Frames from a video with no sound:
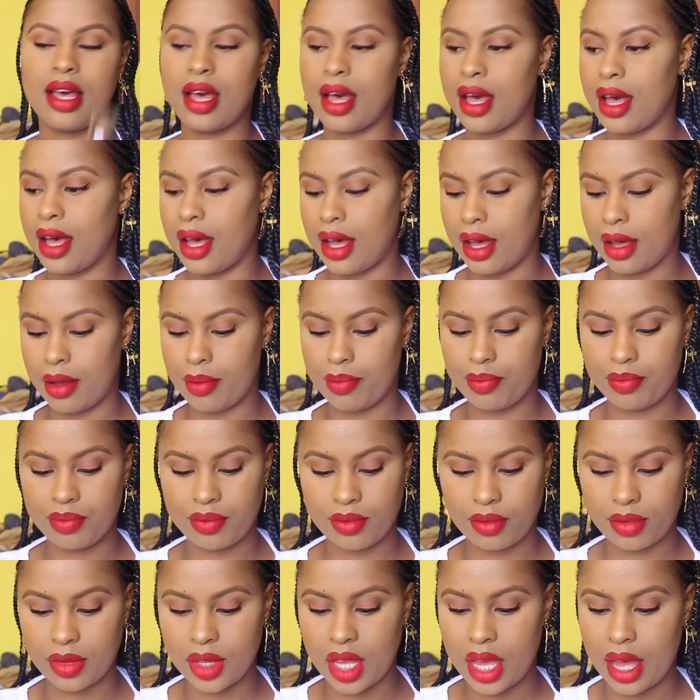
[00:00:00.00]
I
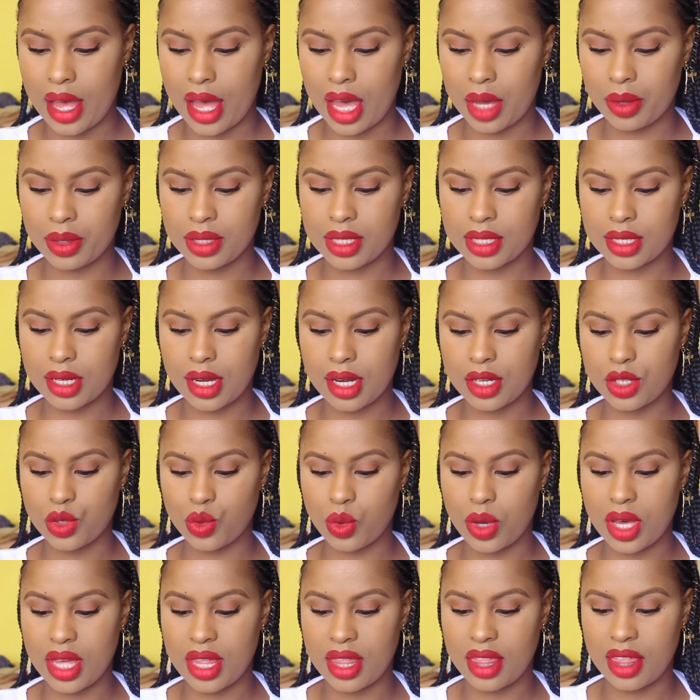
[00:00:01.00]
will start
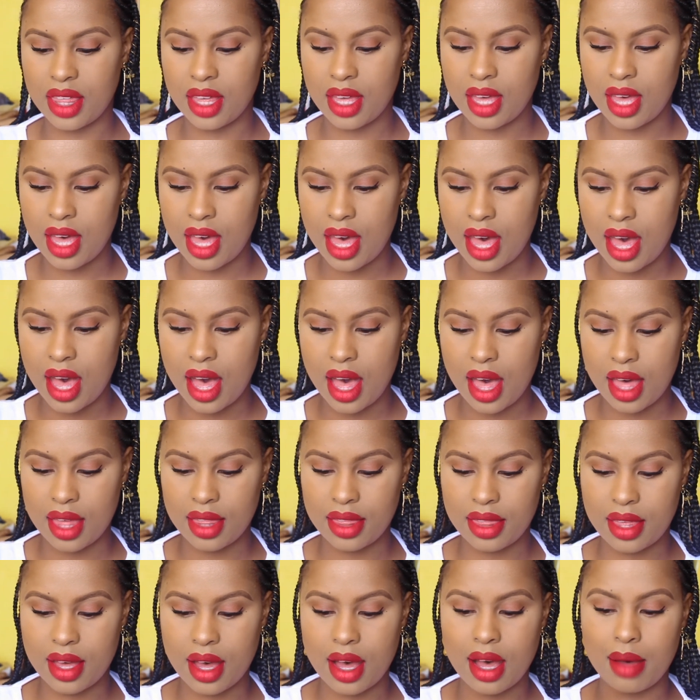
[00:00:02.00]
with
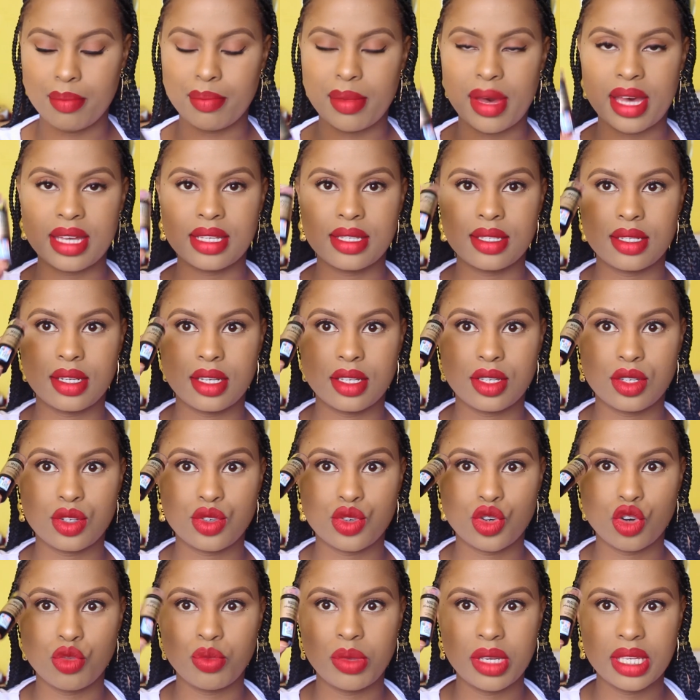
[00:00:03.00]
the Master
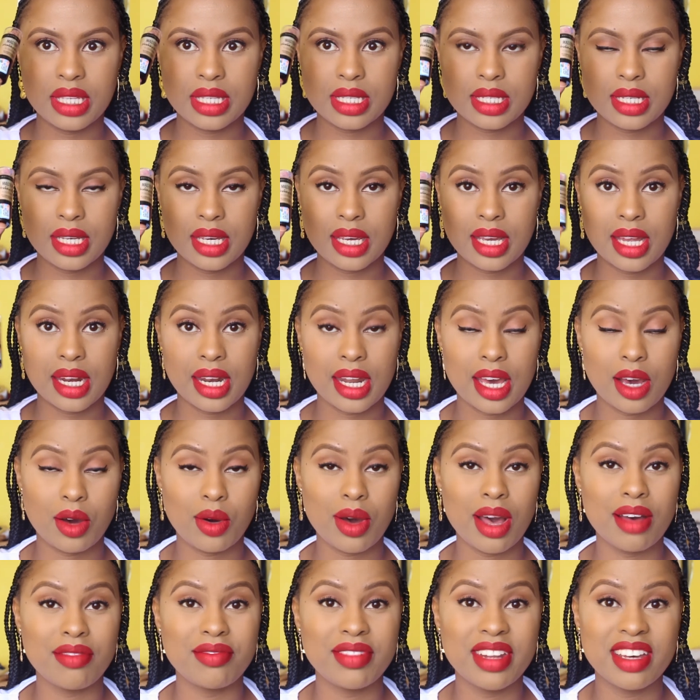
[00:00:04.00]
Strobing Stick. Now,
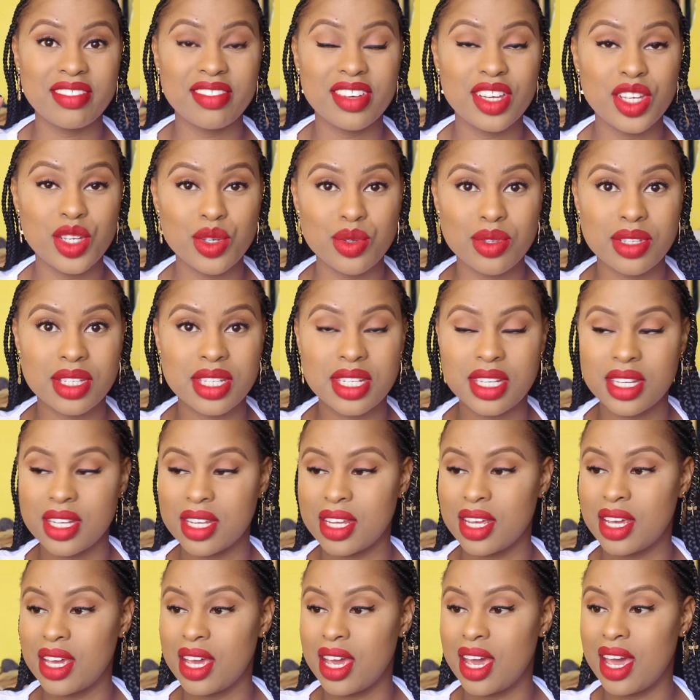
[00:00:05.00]
I've never used
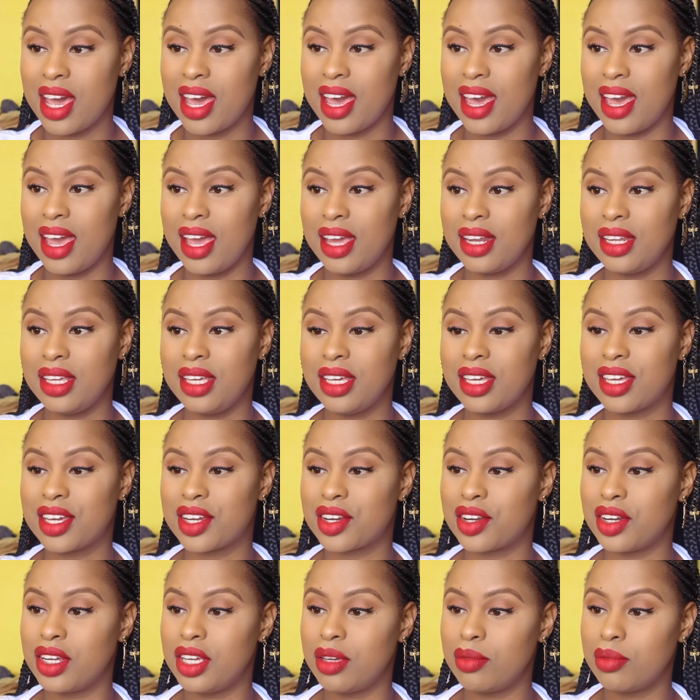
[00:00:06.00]
any
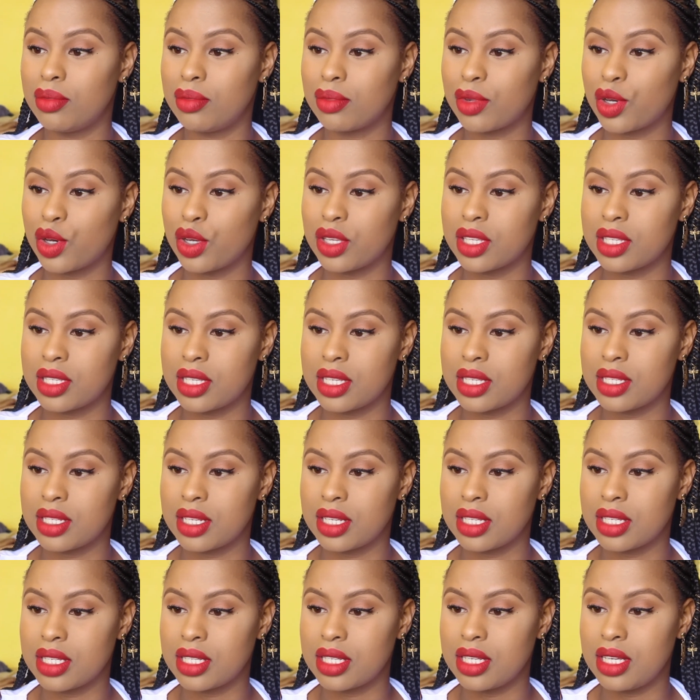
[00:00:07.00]
cream
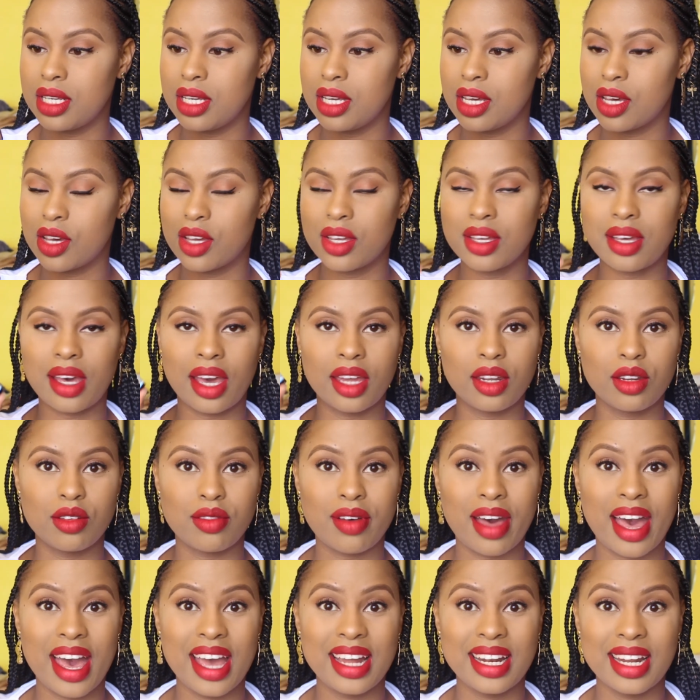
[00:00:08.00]
consistency kind of
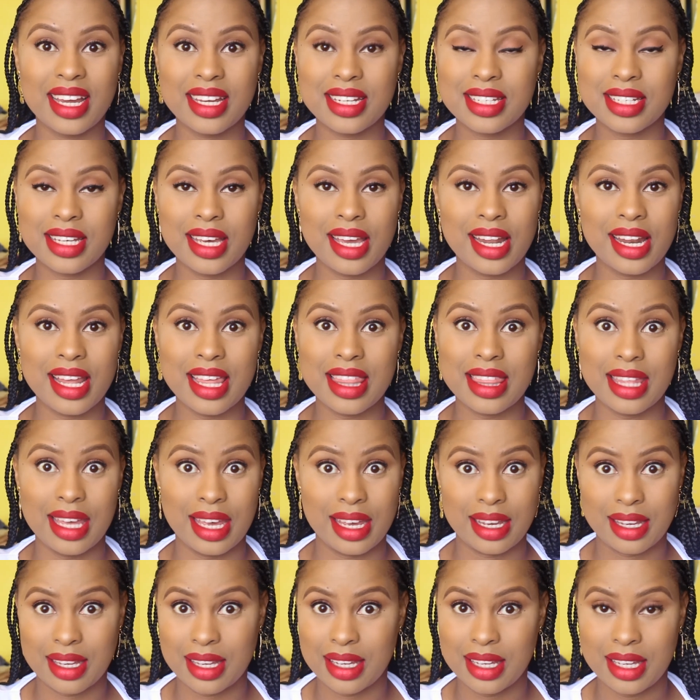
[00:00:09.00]
highlighter
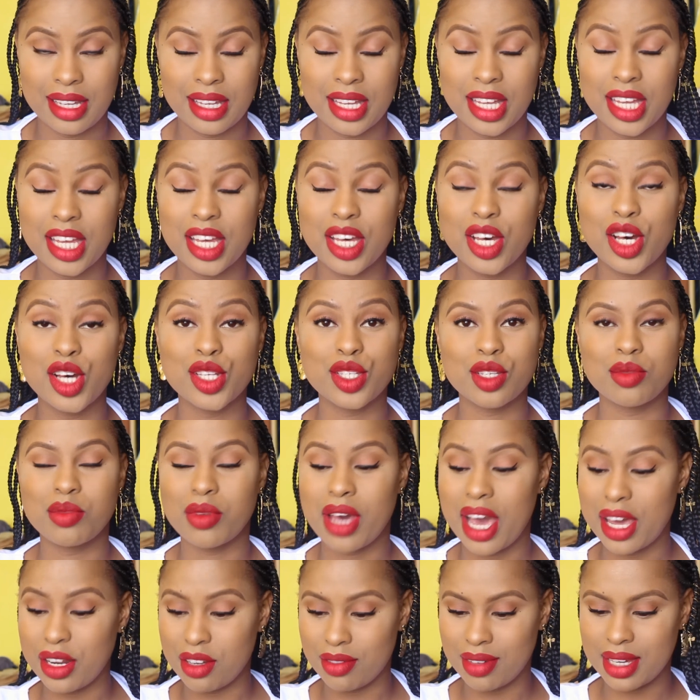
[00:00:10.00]
anything, so I'm
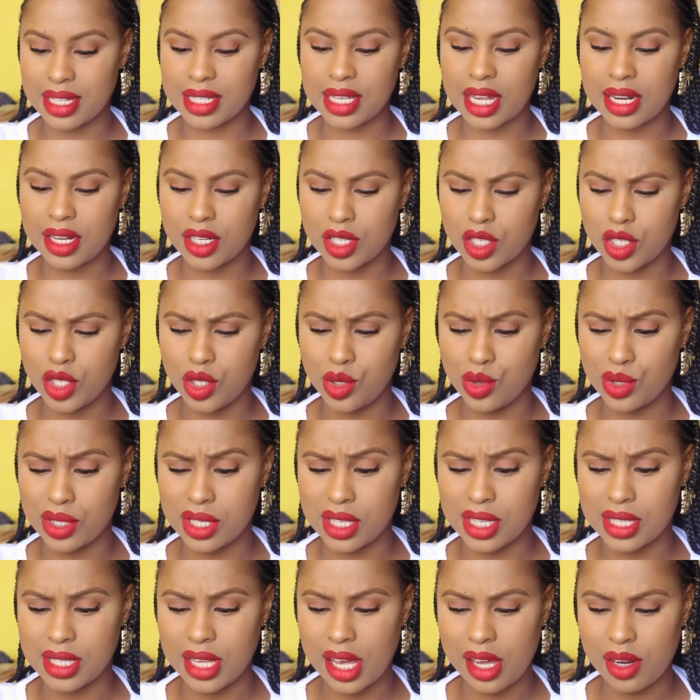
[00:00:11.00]
kind of excited to use
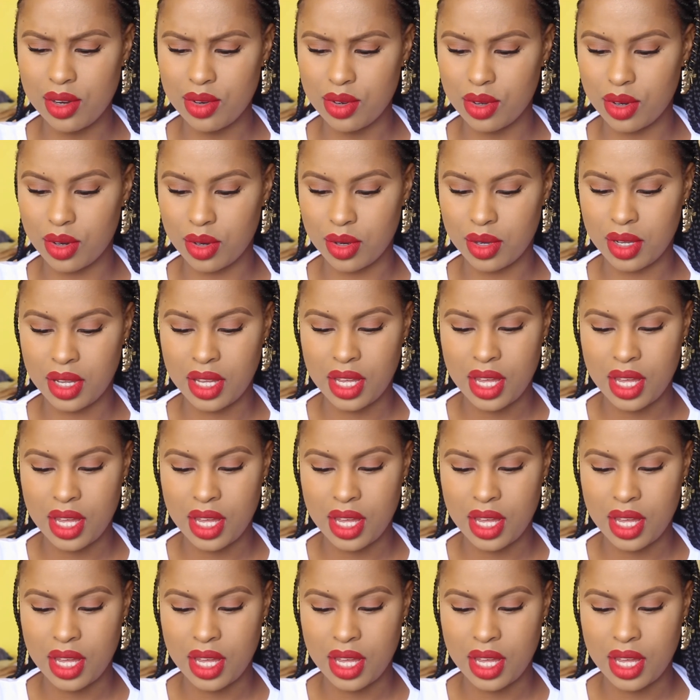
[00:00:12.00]
this. I don't know.